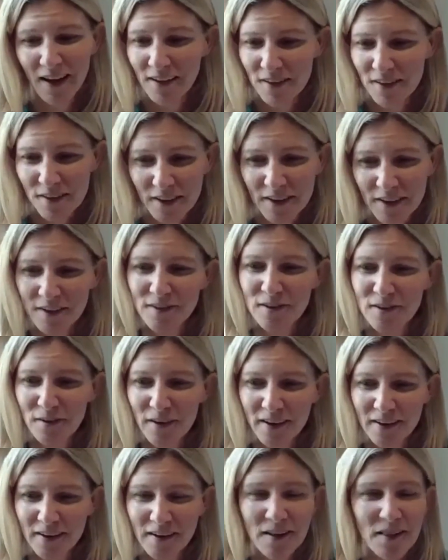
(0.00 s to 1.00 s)
I think you
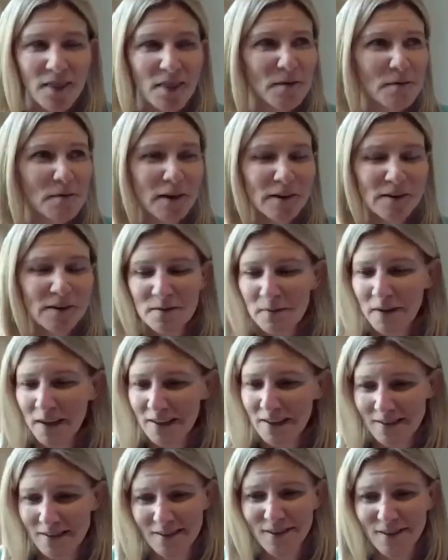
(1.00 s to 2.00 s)
do it the most
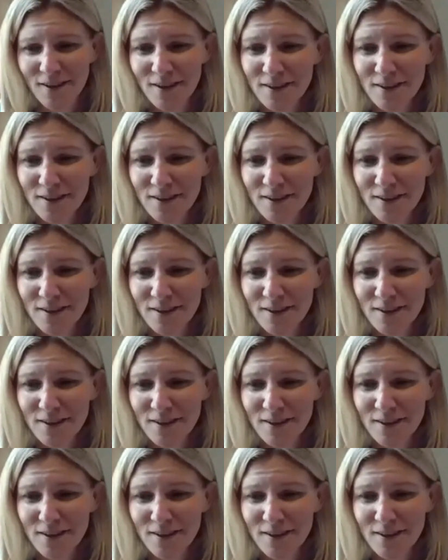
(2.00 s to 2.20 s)
amazing